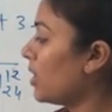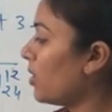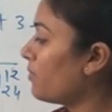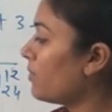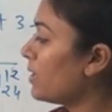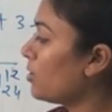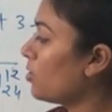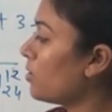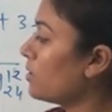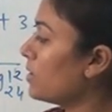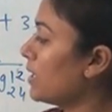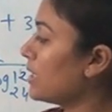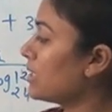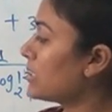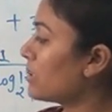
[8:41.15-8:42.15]
Now we know
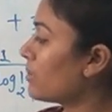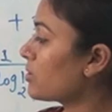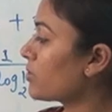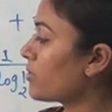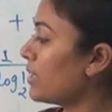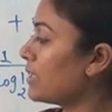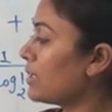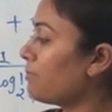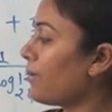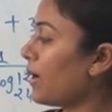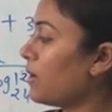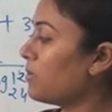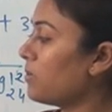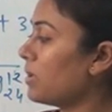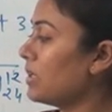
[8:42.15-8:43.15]
that
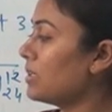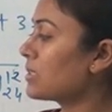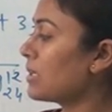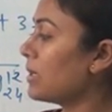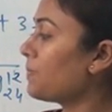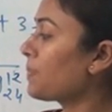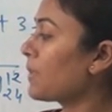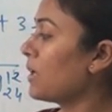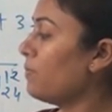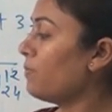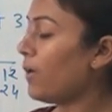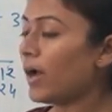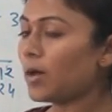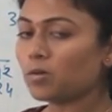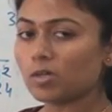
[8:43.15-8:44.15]
625 is a
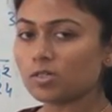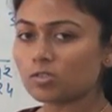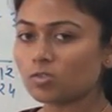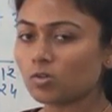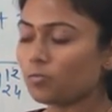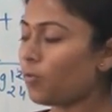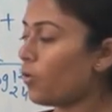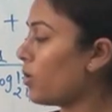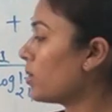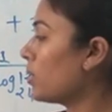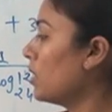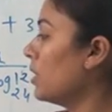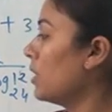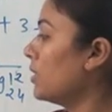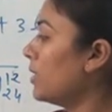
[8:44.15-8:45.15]
5 raised to
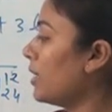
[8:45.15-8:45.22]
4.